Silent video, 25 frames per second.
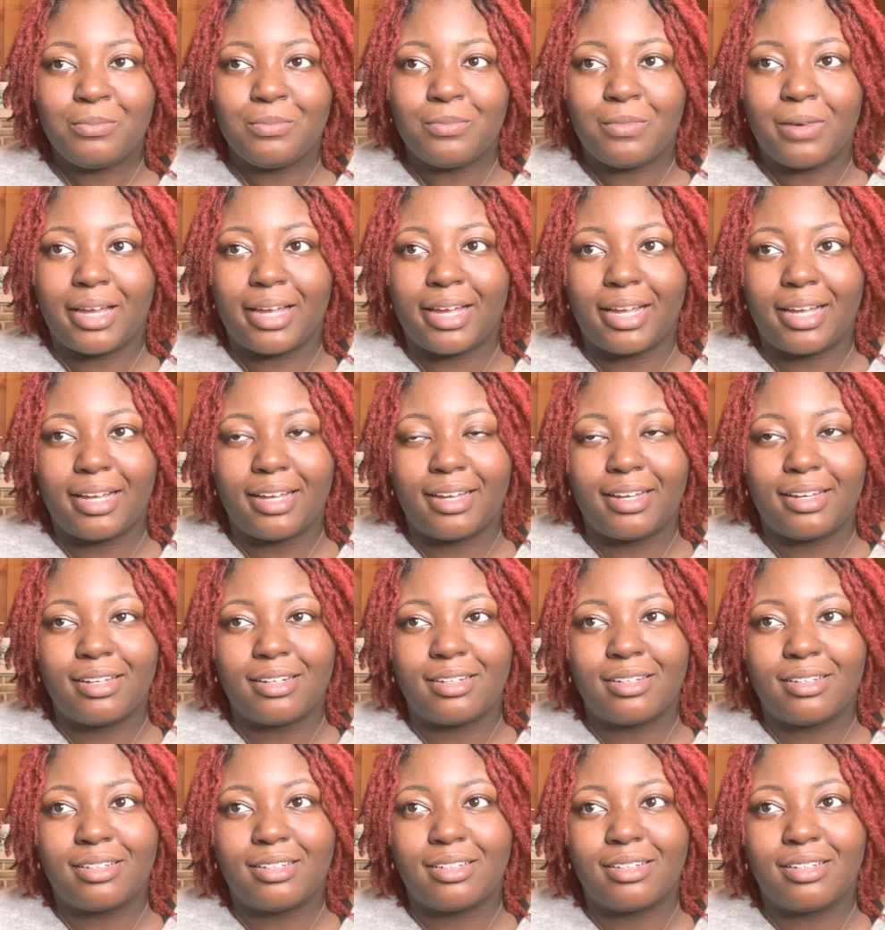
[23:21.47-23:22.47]

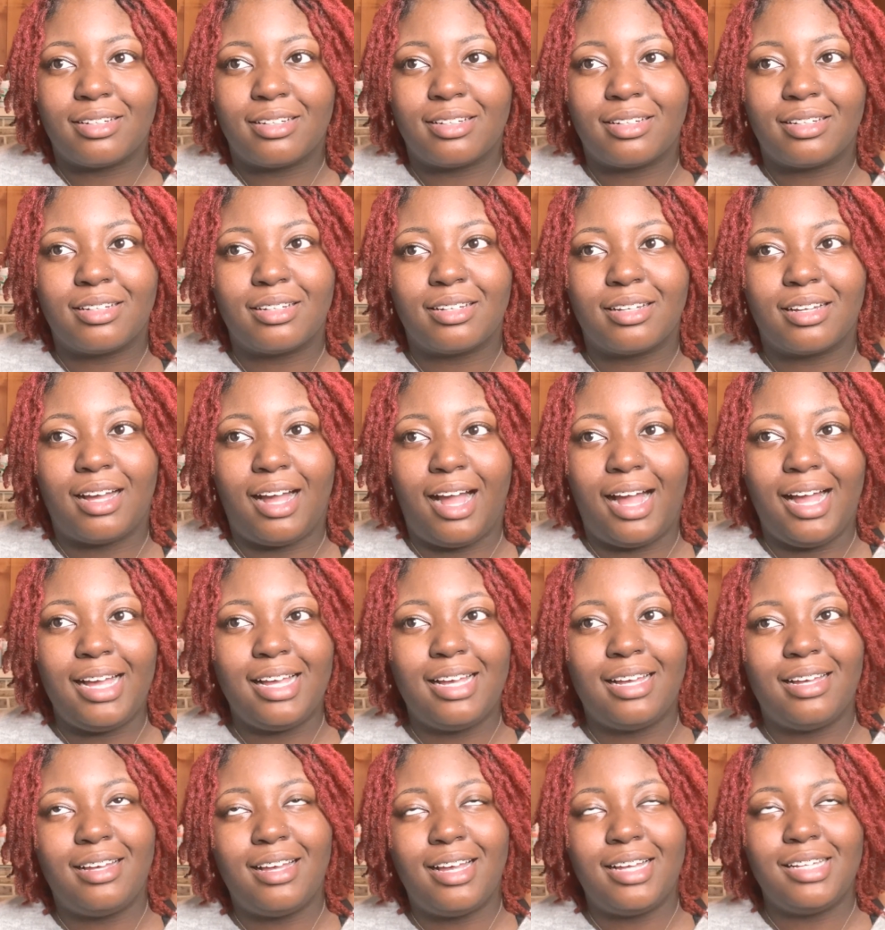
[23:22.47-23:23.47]
and
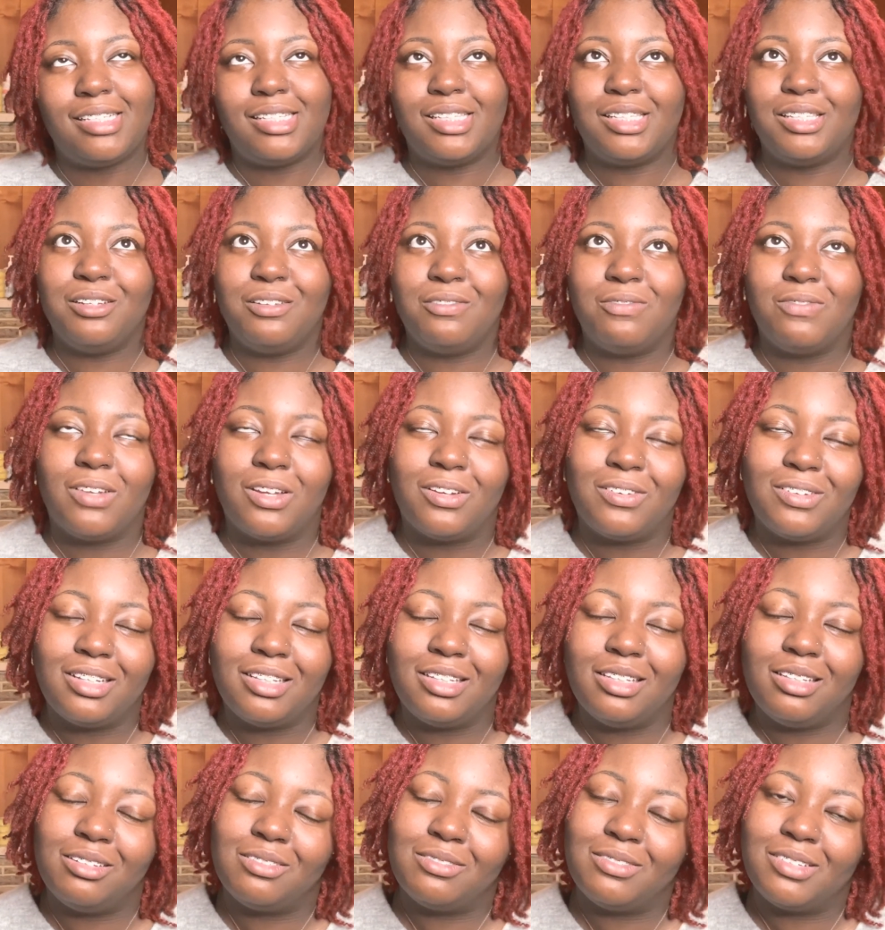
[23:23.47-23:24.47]
I still felt a
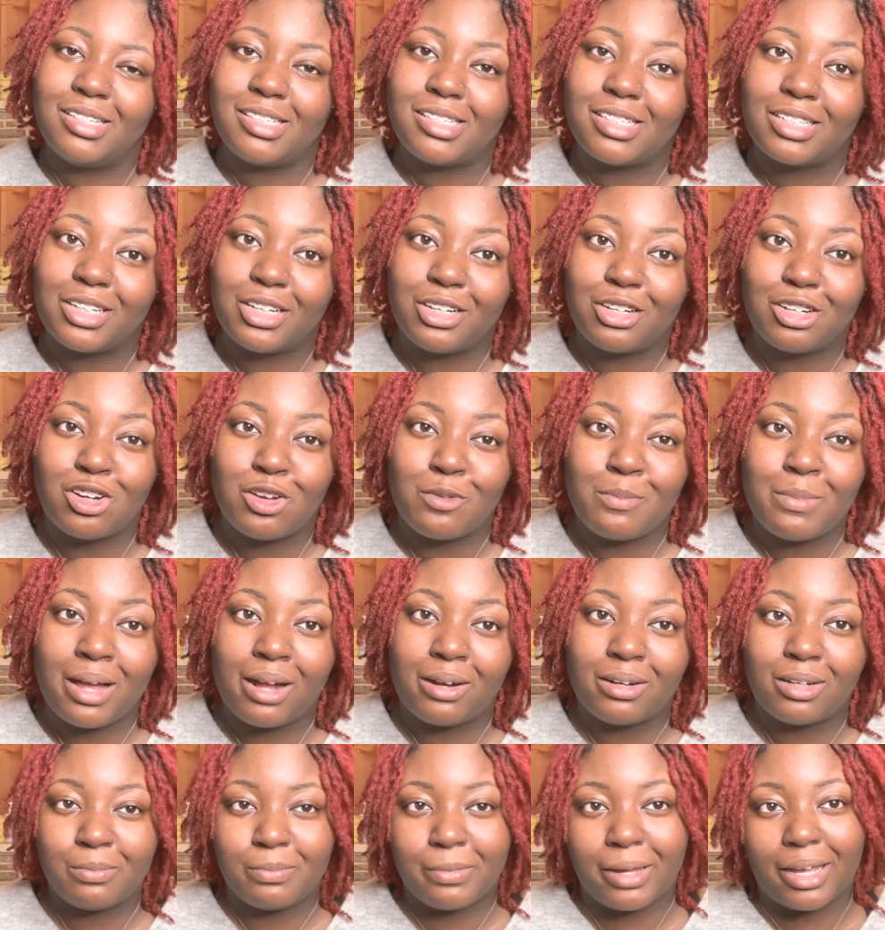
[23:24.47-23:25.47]
little insecure
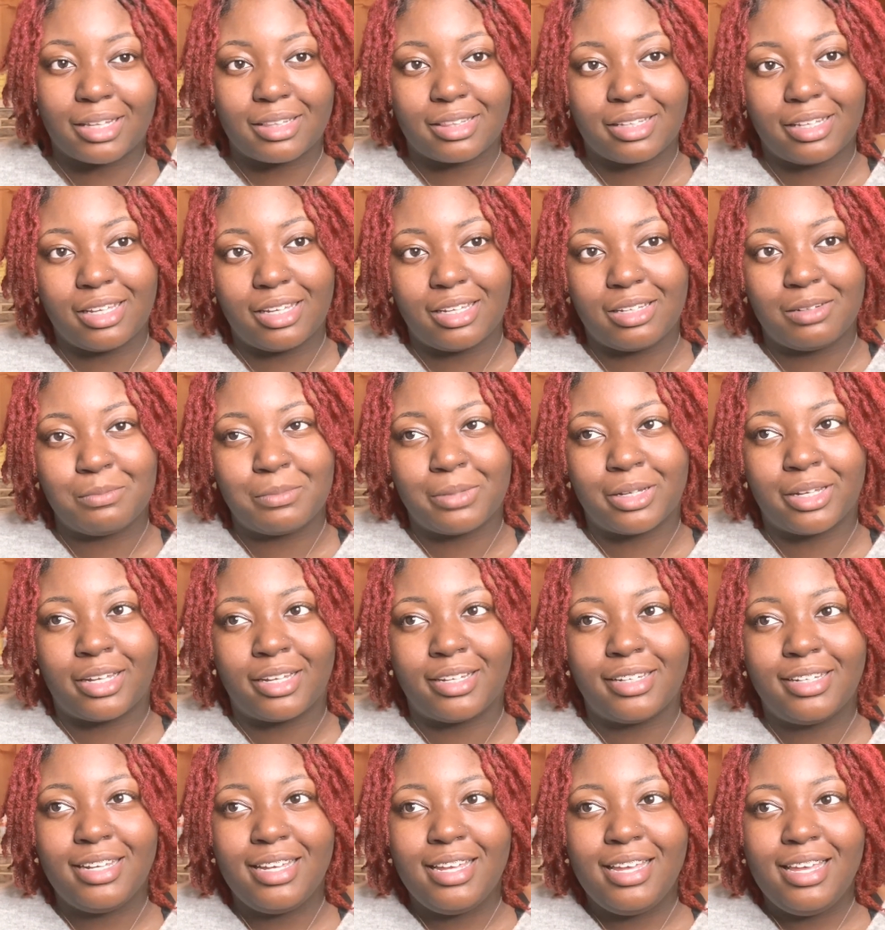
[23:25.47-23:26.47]
about it back then, but
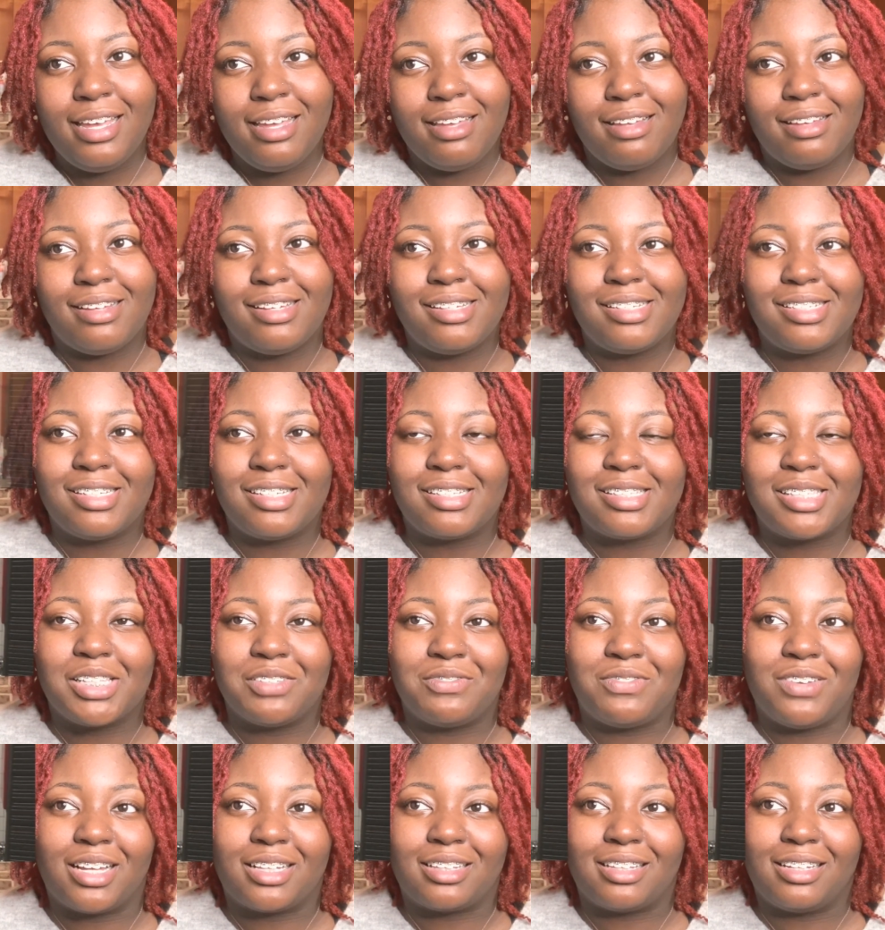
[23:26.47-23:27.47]
it's just the
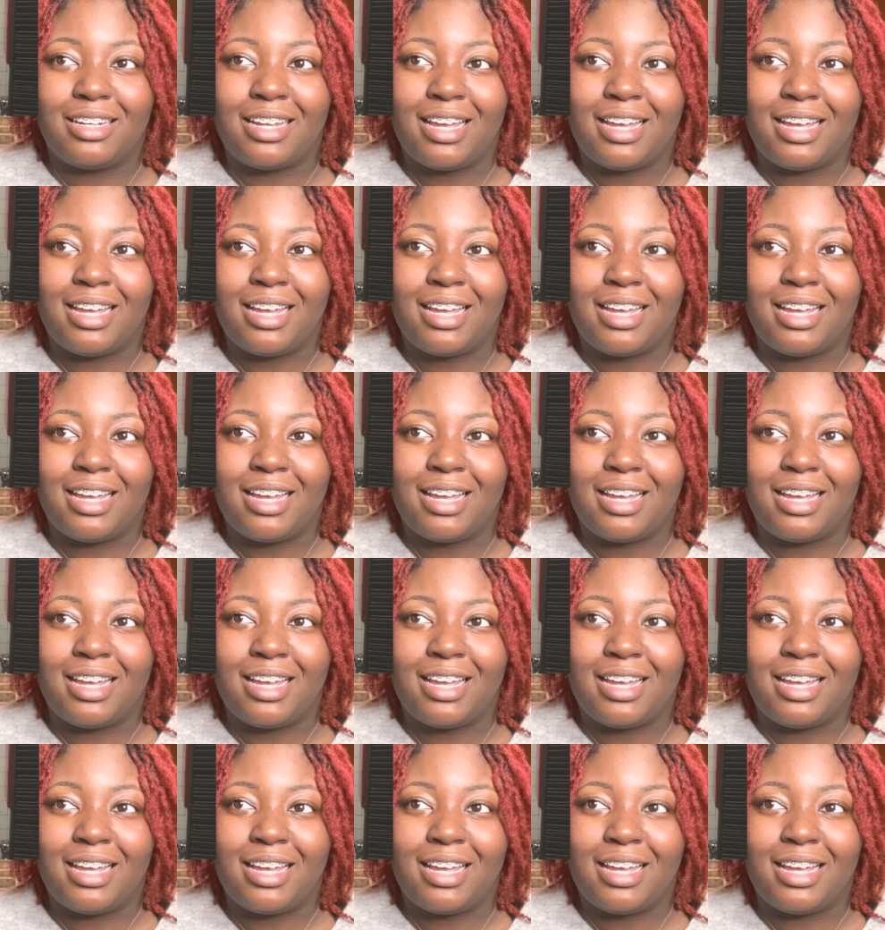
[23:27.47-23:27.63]
fact that I